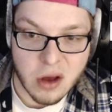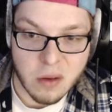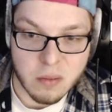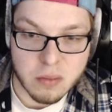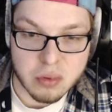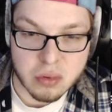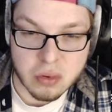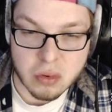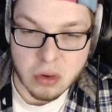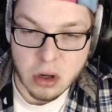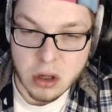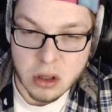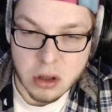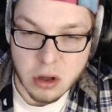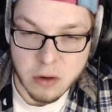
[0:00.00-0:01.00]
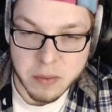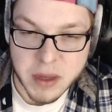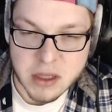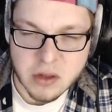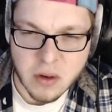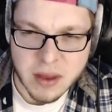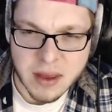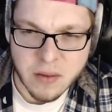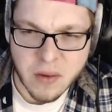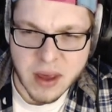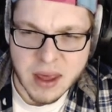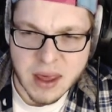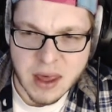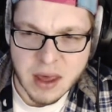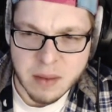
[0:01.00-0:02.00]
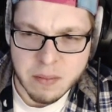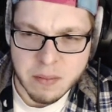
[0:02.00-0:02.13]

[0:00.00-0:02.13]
Brook Lopez, who I think we can keep.